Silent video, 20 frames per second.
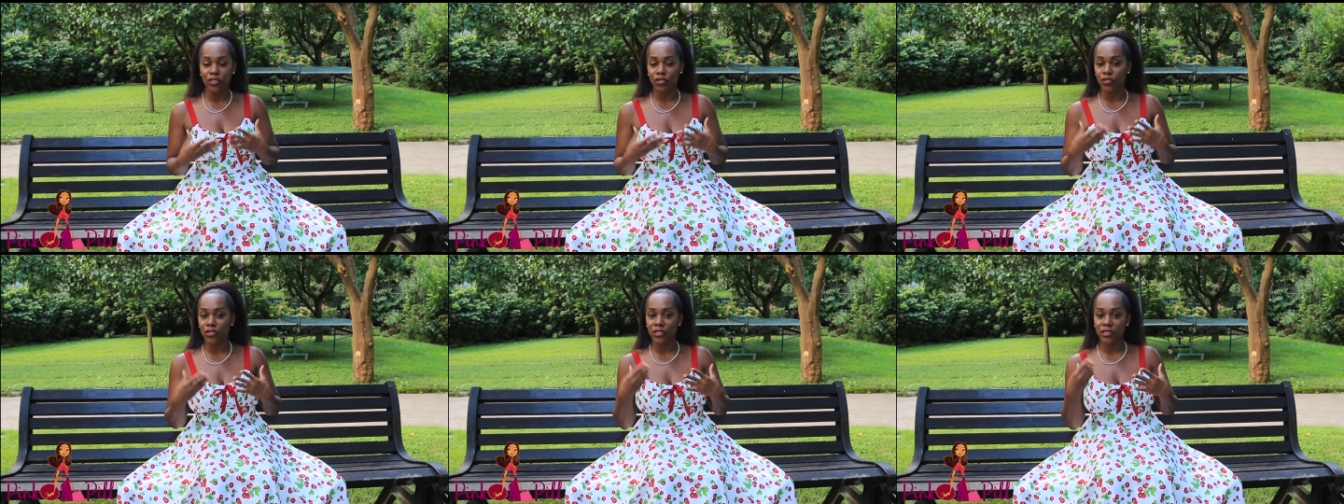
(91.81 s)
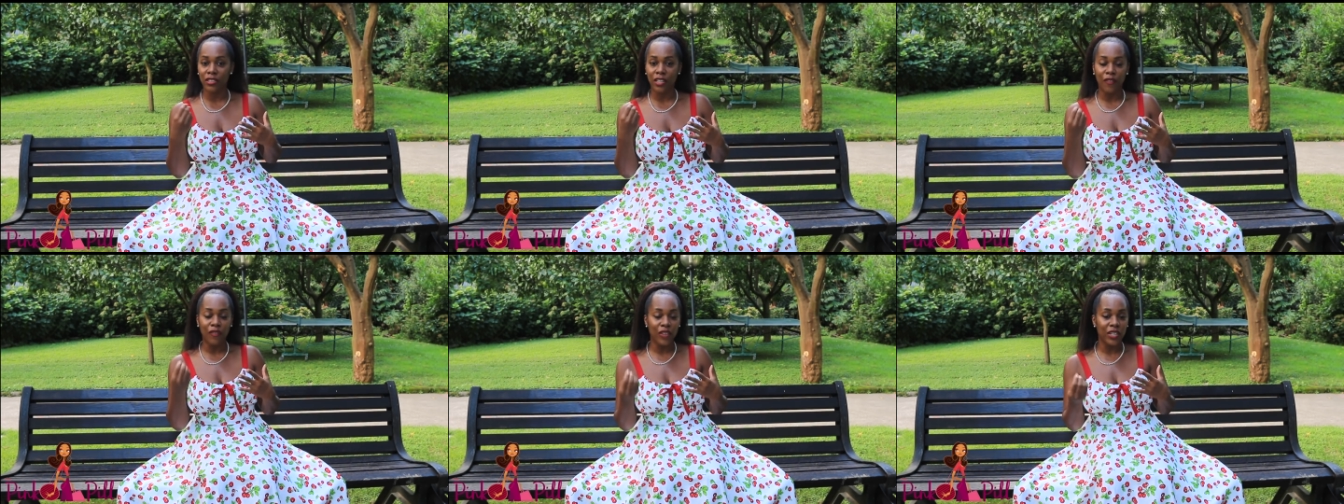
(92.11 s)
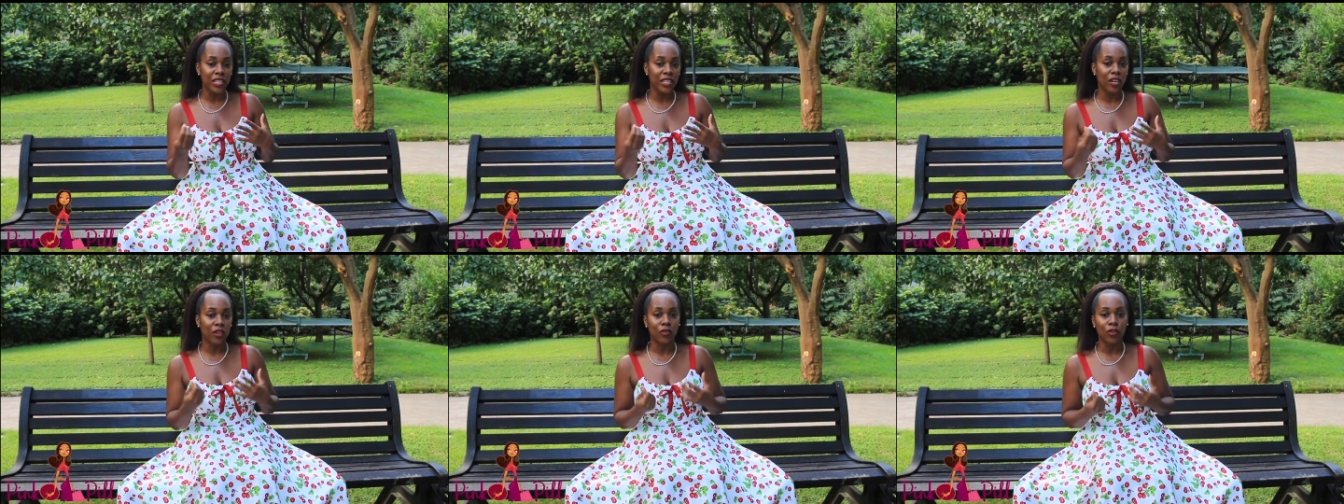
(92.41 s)
you're
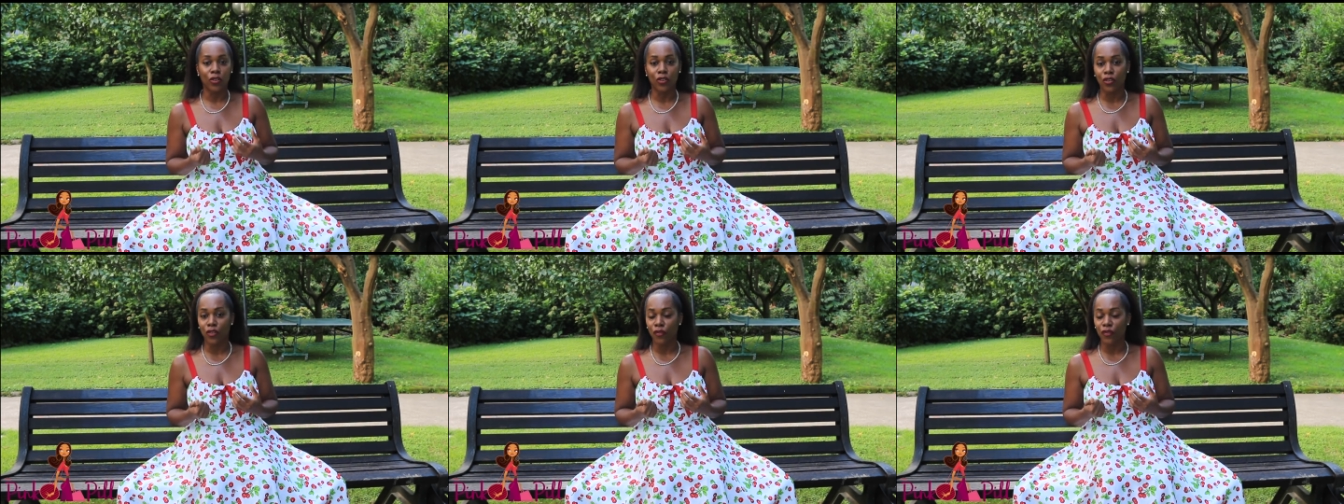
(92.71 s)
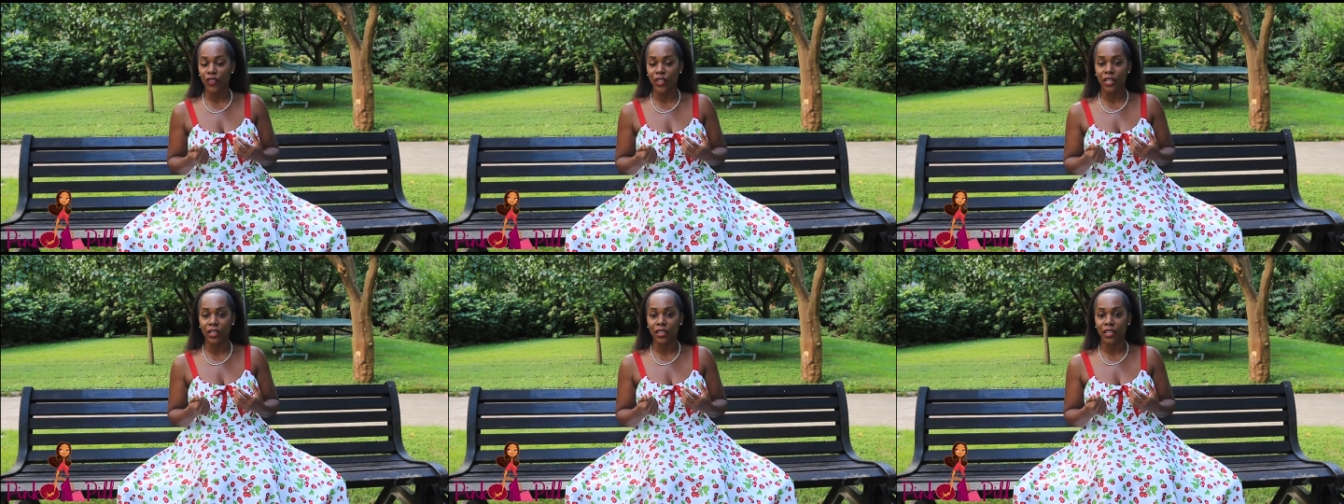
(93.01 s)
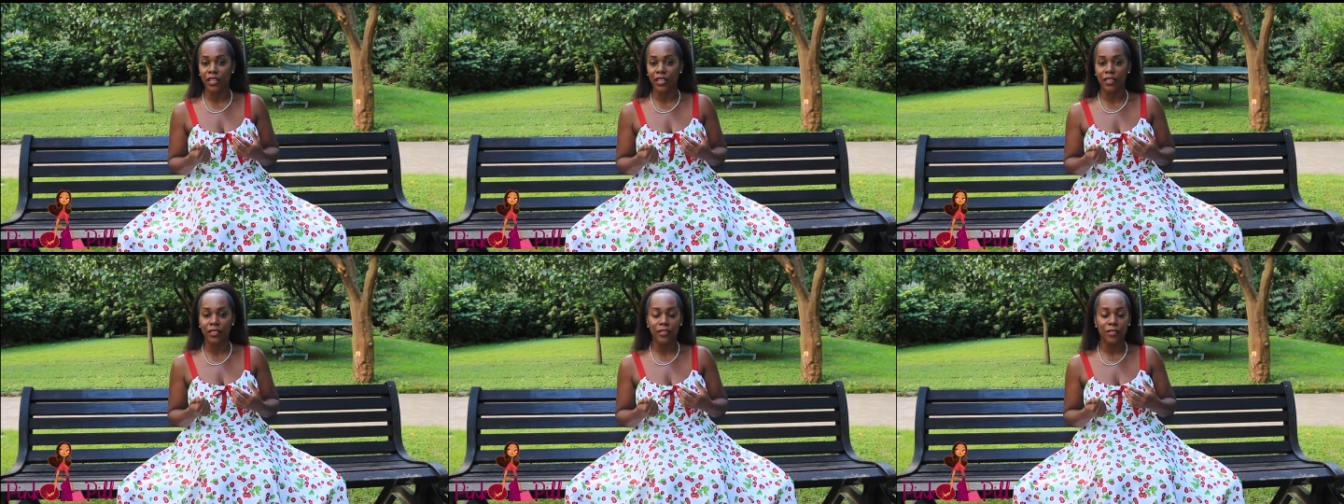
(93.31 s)
stuffing down hurt
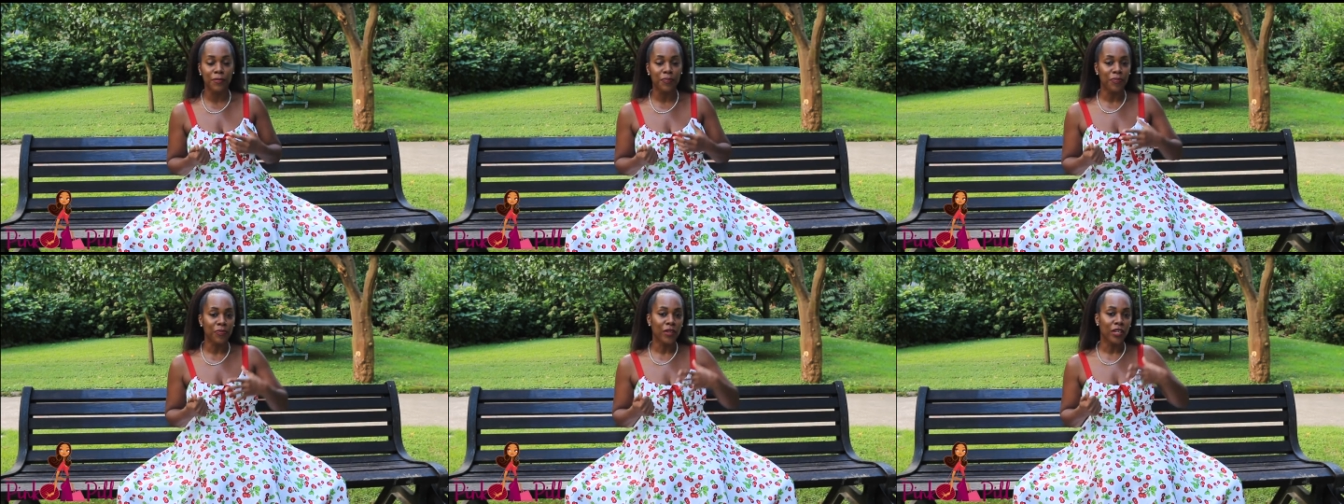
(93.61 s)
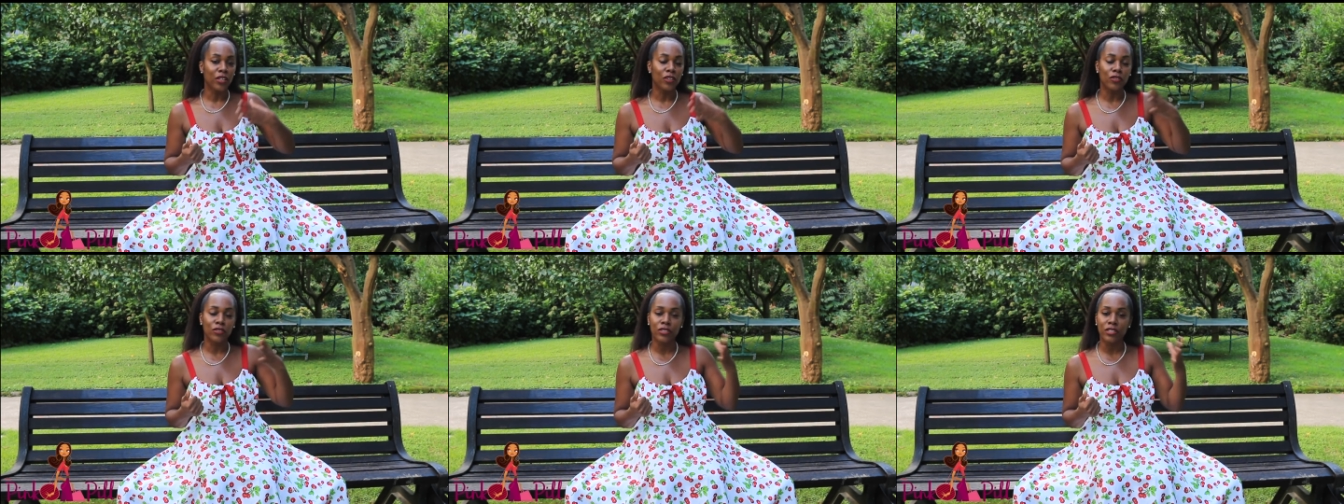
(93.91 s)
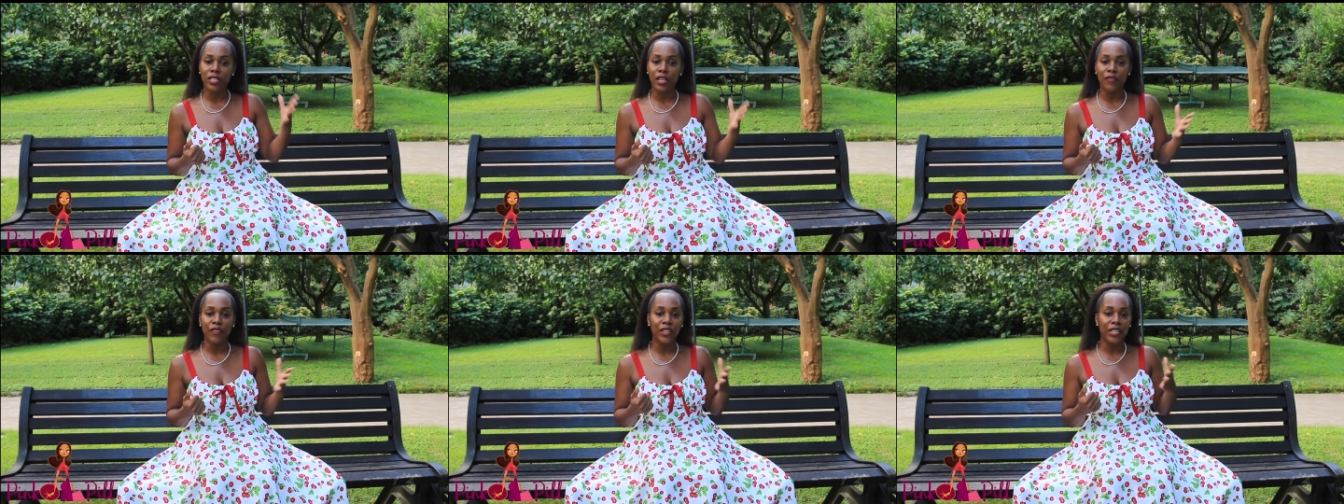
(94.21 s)
feelings, you're
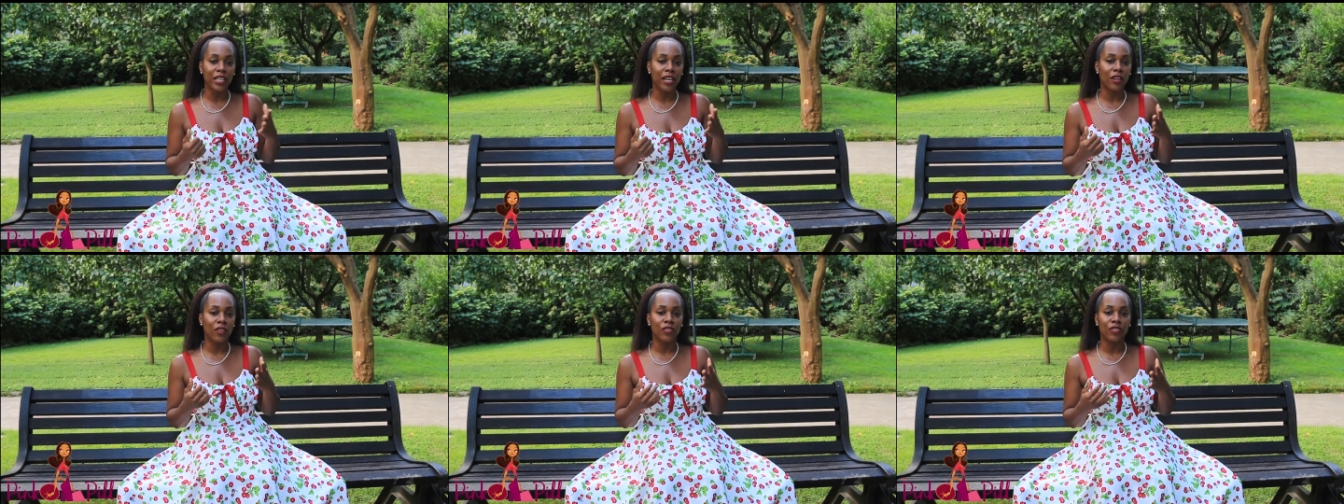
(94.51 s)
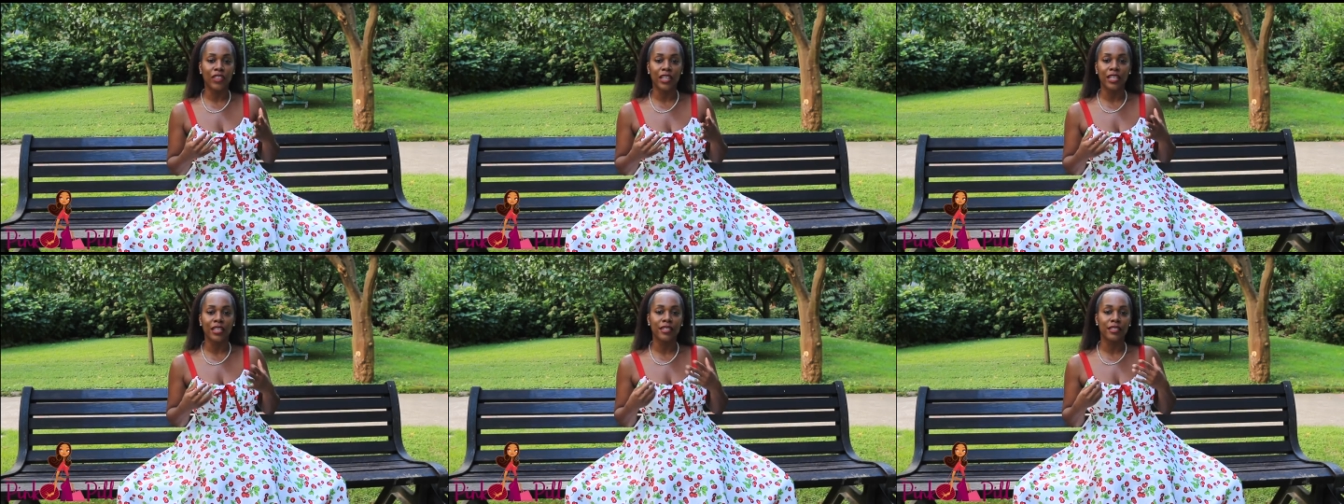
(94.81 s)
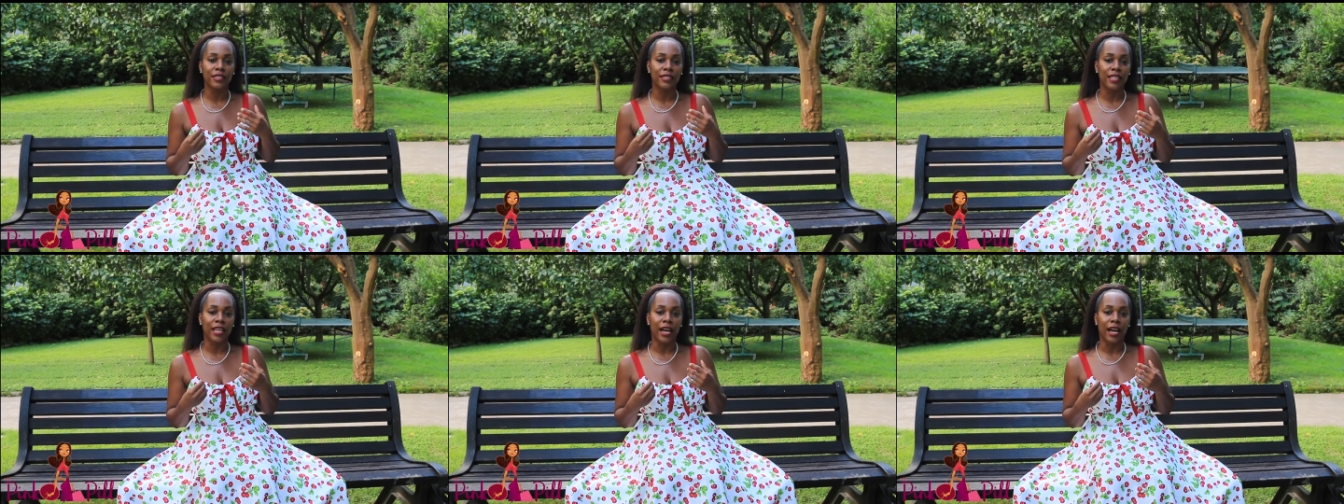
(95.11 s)
stuffing down
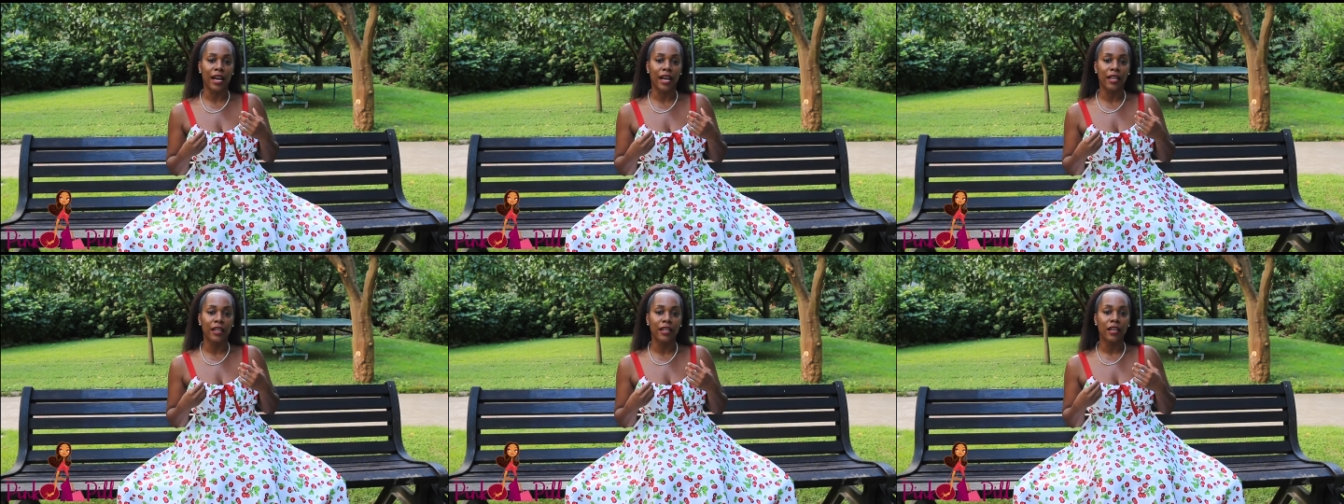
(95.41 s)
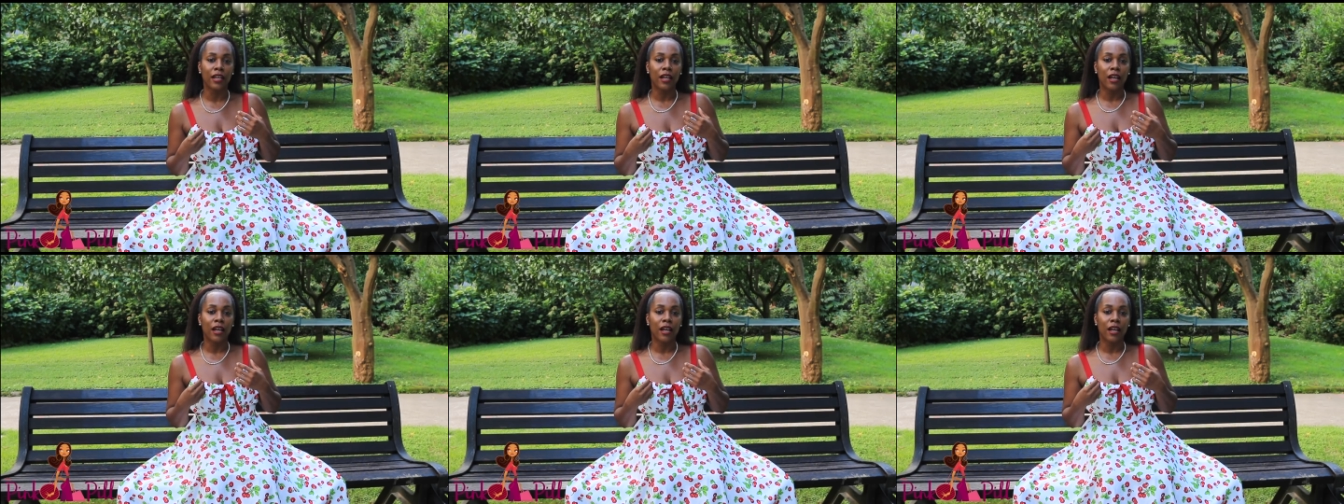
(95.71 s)
things that